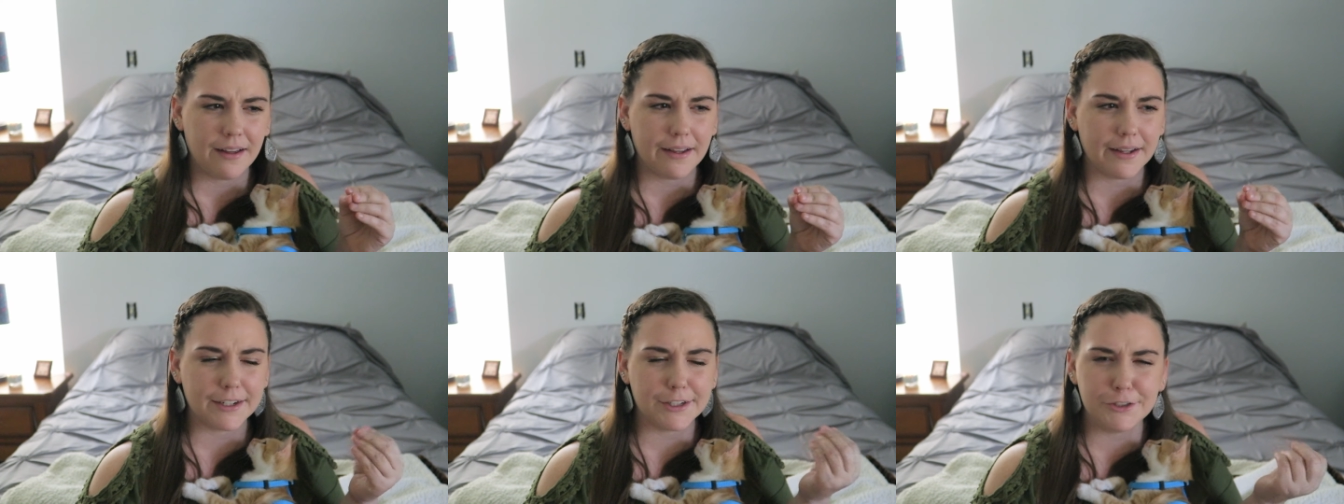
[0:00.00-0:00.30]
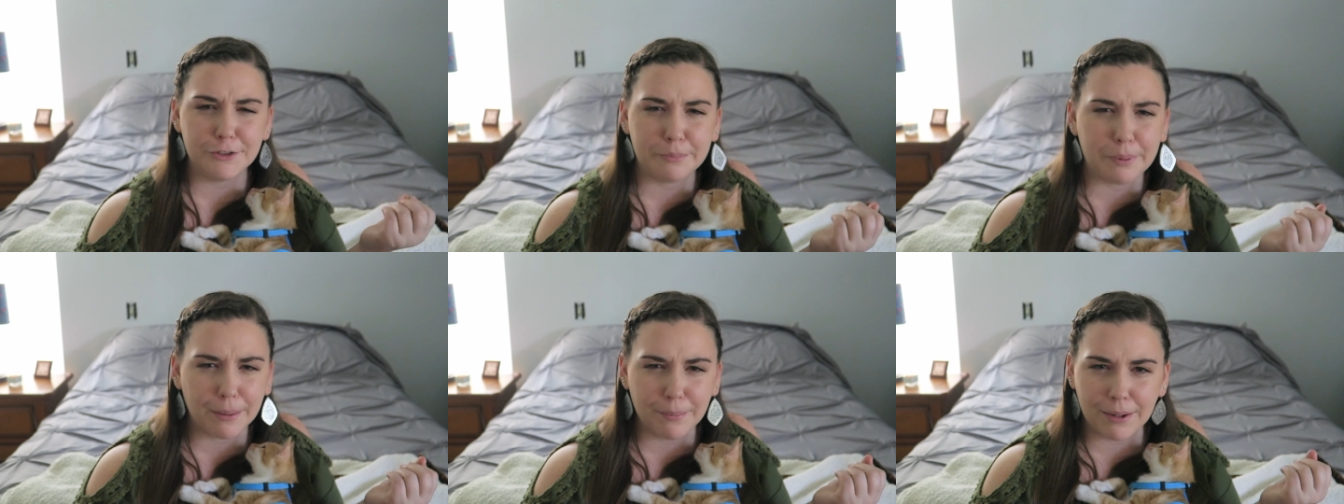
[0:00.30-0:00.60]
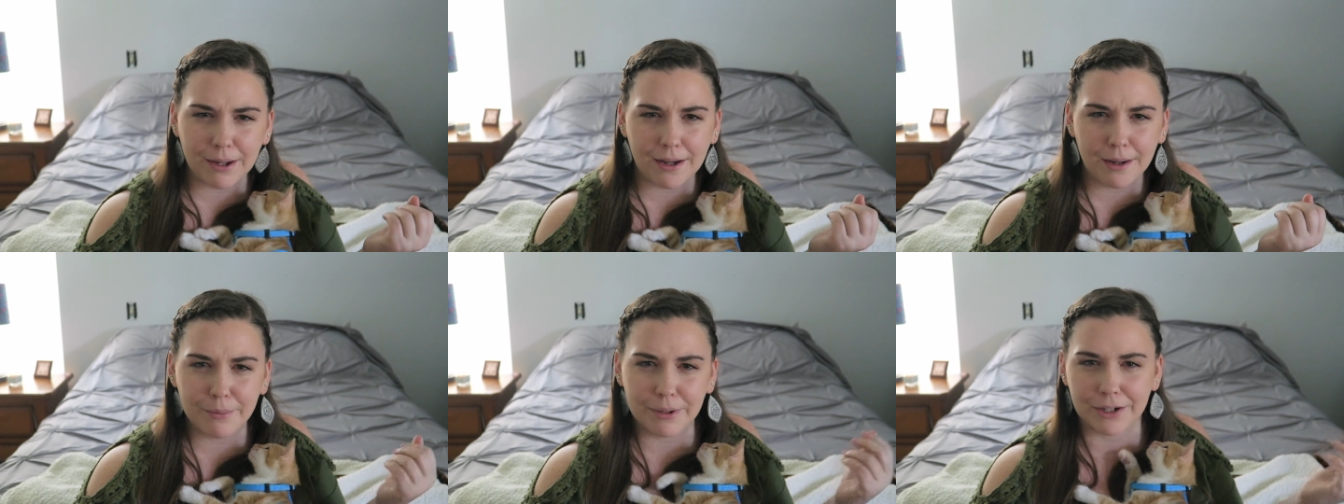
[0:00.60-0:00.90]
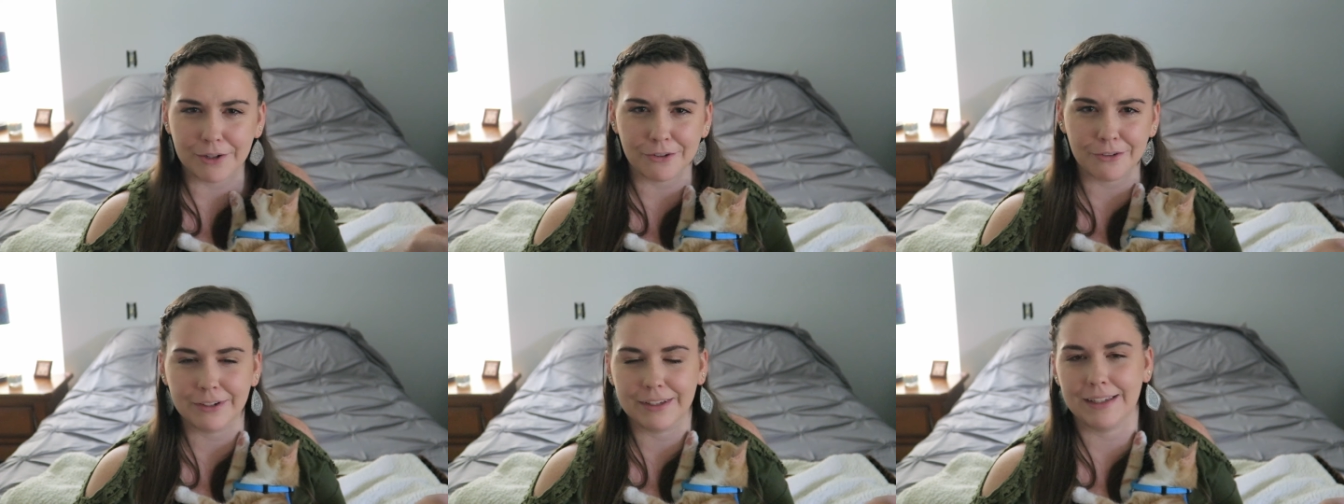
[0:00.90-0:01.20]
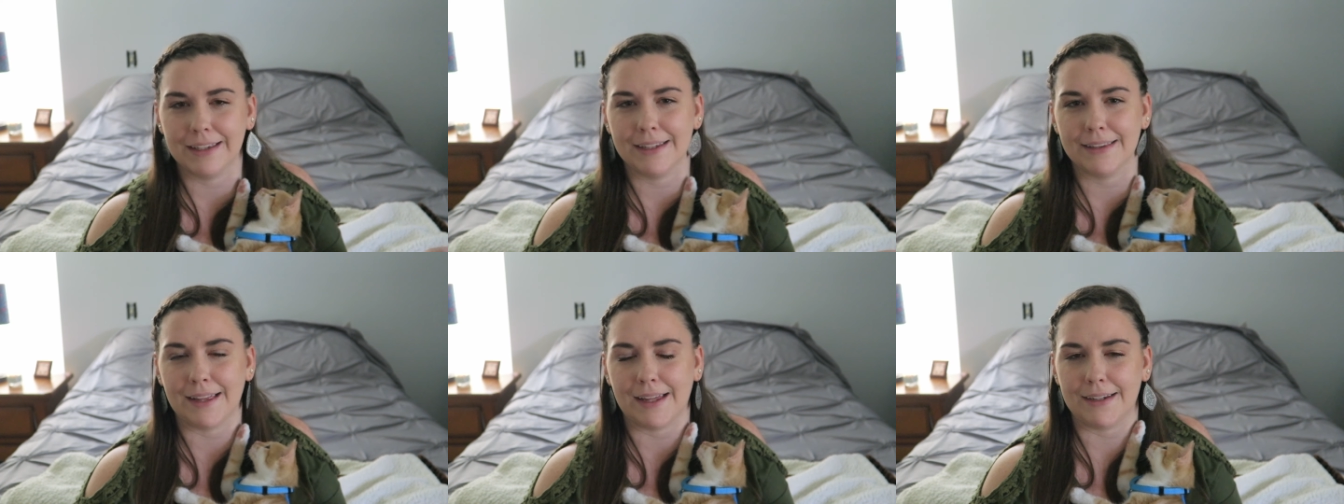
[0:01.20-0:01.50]
I could do Baba, but I don't
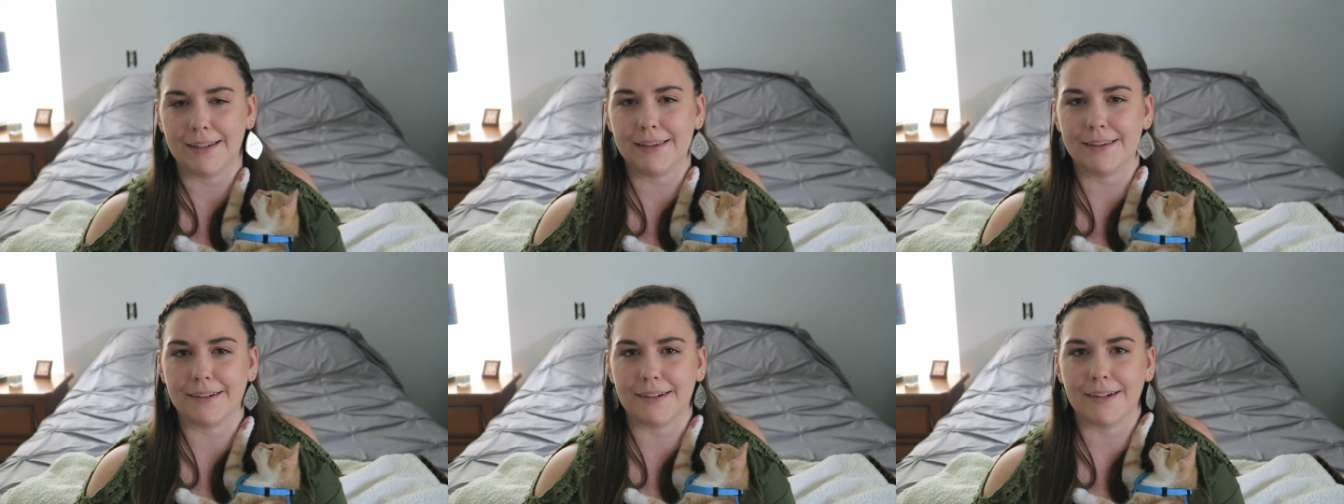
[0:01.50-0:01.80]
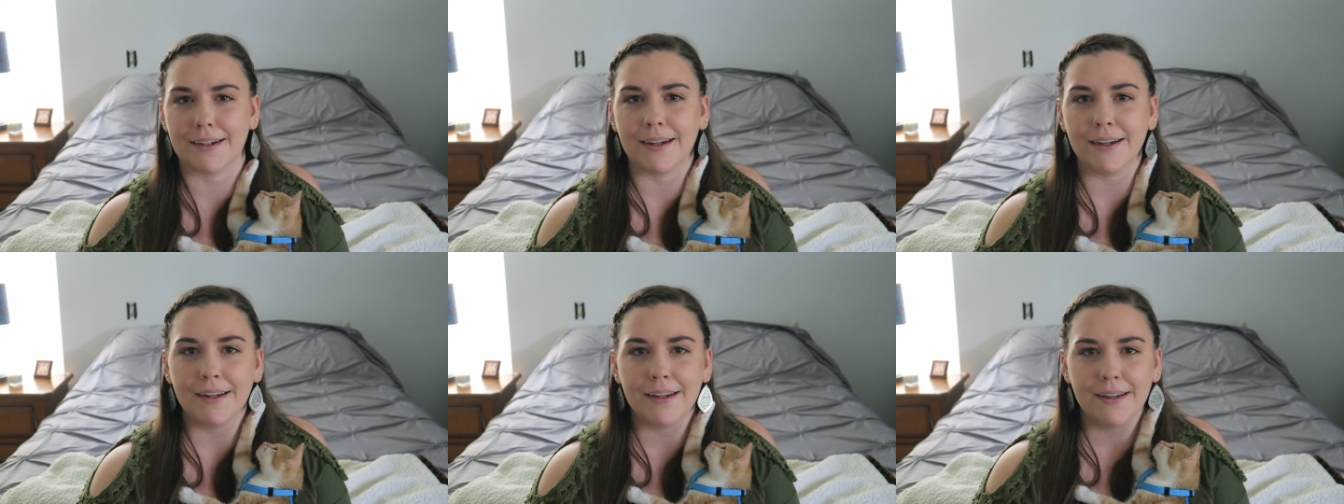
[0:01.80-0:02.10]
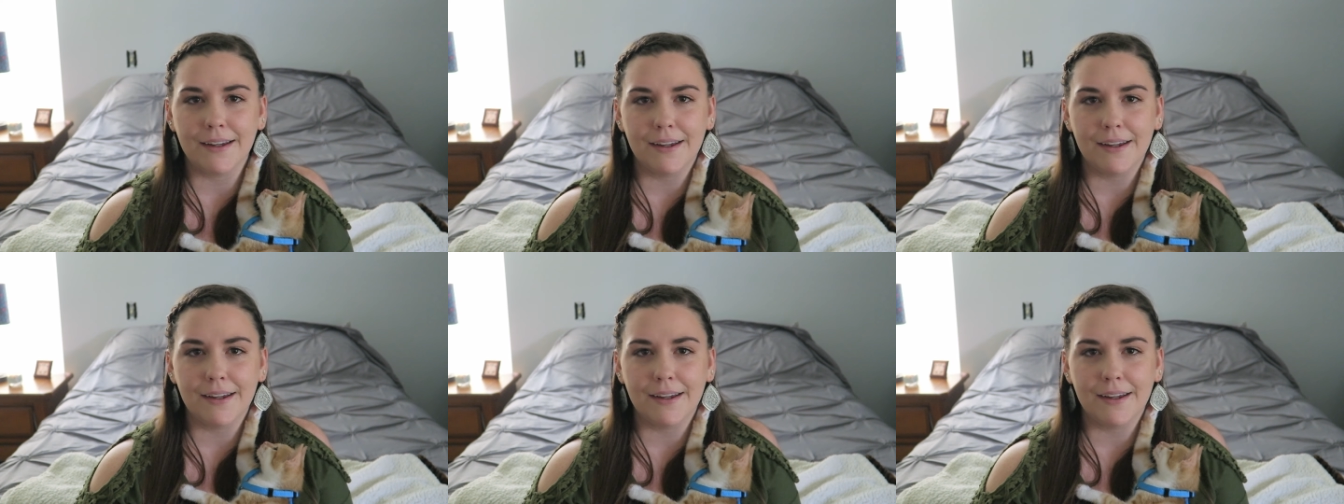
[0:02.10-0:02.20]
really like that either.